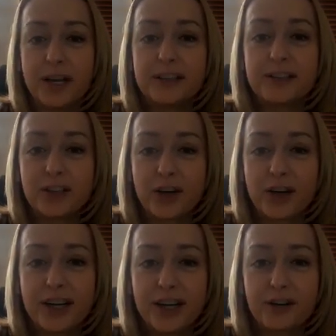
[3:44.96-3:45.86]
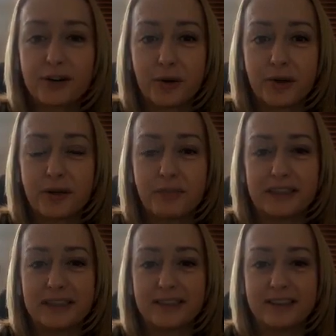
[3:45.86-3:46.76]
start and grow their
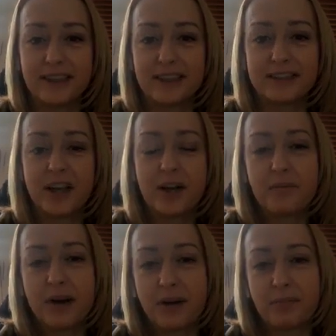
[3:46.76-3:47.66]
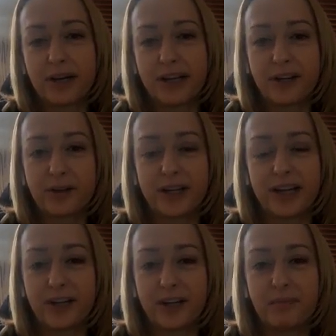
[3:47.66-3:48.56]
businesses by bringing
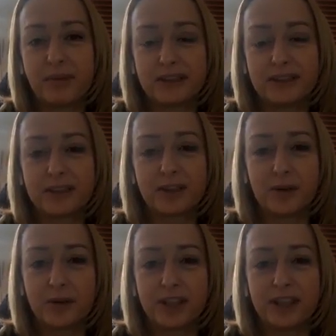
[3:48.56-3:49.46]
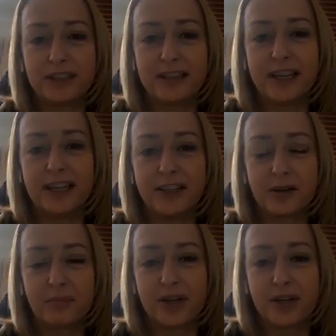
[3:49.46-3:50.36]
together business coaches and
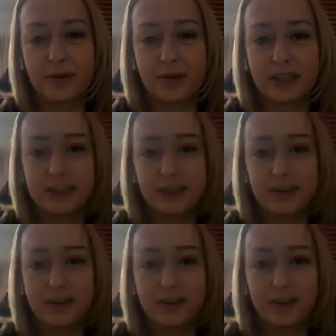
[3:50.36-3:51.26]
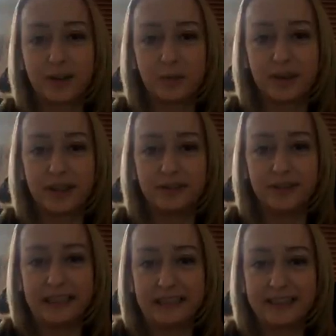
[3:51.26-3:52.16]
entrepreneurs on global
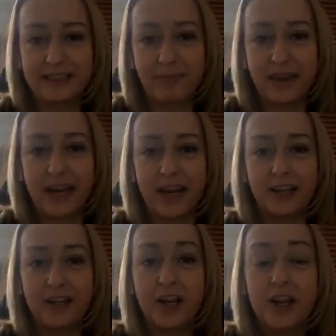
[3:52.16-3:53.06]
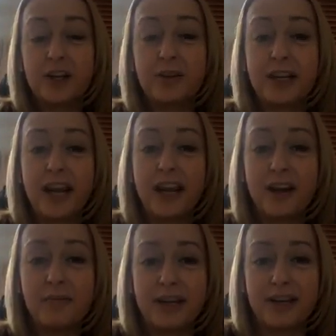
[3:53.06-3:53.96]
events. And today
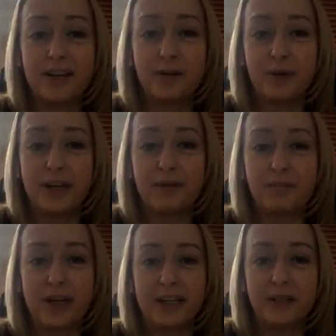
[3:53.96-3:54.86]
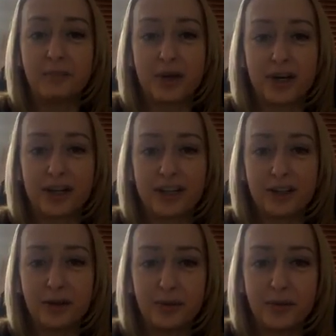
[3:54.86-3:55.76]
I'm here with Brandon Barca,
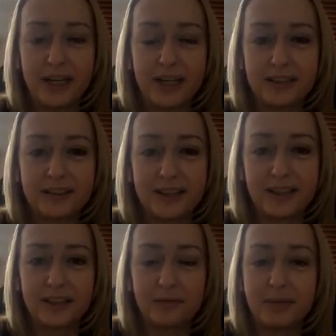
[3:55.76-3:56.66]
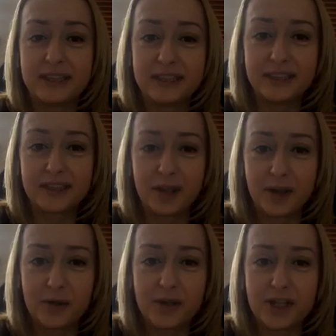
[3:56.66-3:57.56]
who is a business
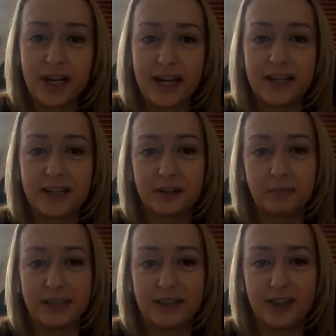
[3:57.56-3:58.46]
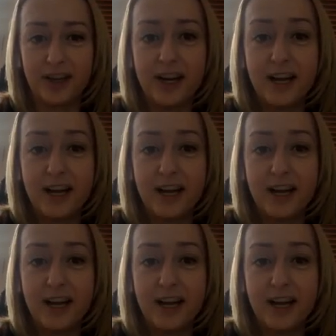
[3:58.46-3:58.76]
coach and a speaker,